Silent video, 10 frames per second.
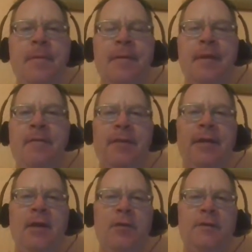
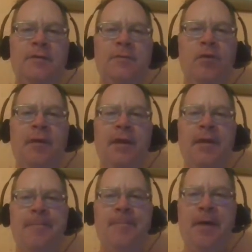everything went
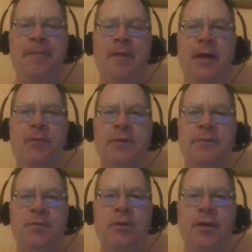smoothly. My flight went
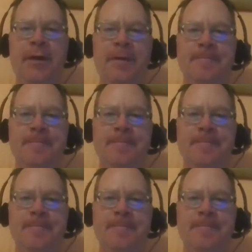smoothly.